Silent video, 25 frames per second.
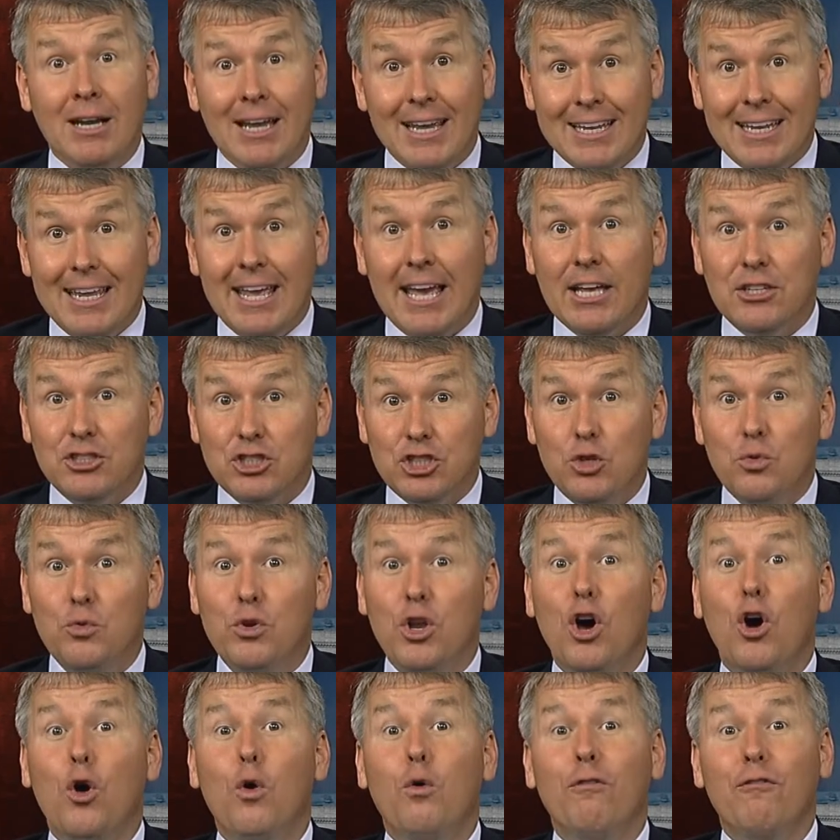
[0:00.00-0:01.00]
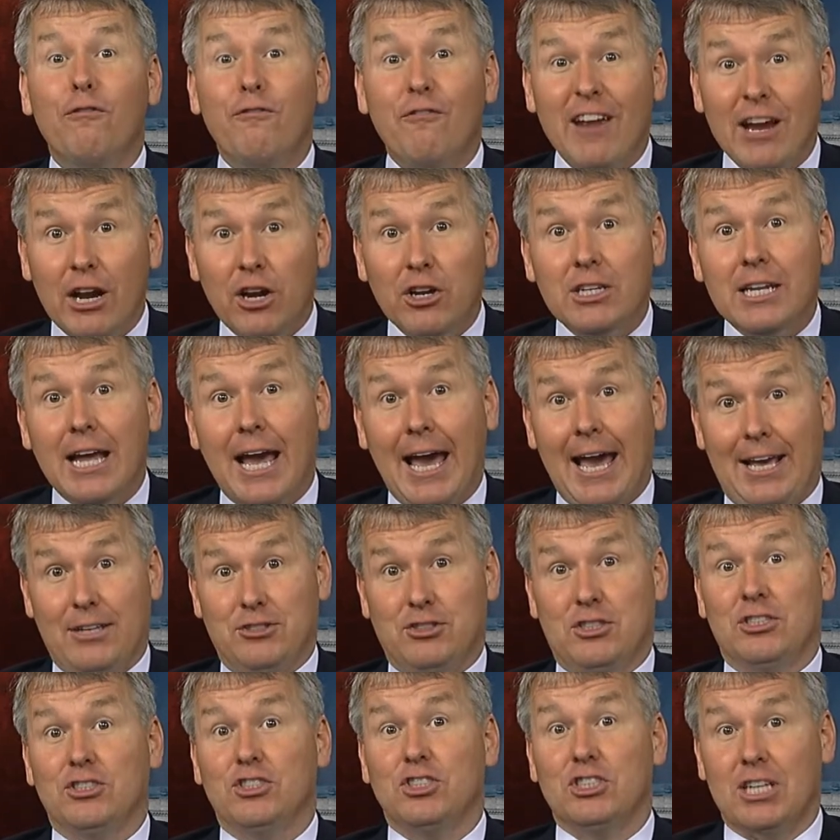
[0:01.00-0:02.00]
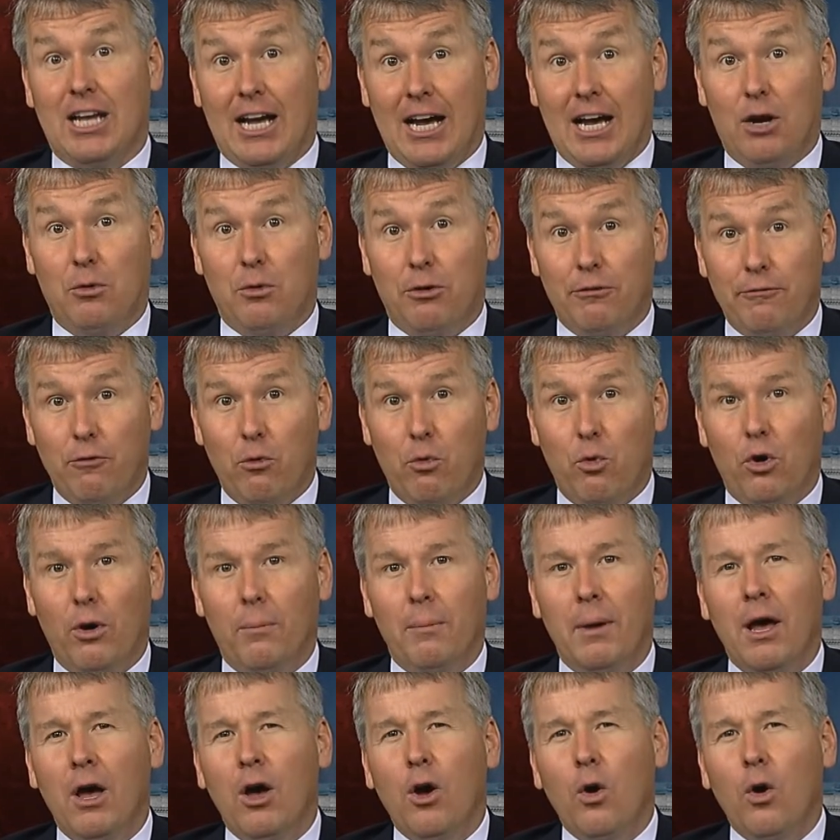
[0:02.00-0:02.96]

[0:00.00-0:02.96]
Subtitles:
and yes, you know, fair tax style reform.